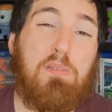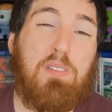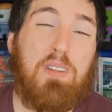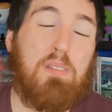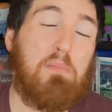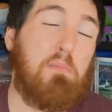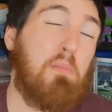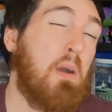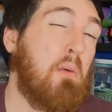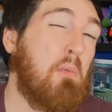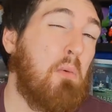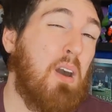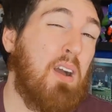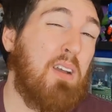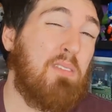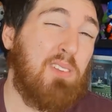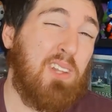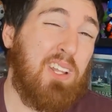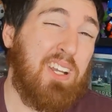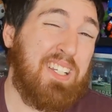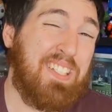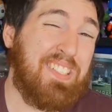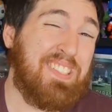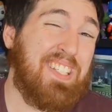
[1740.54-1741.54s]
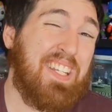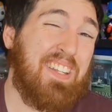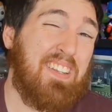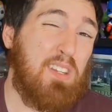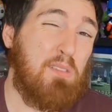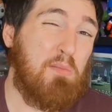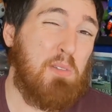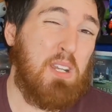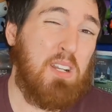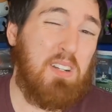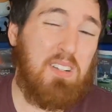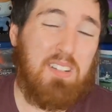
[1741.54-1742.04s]
of it. My wife liked it,
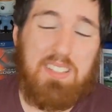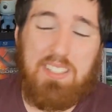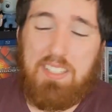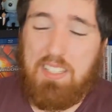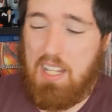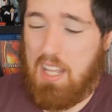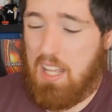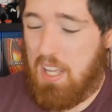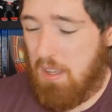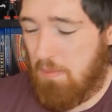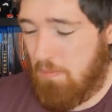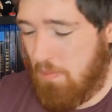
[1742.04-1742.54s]
to be honest.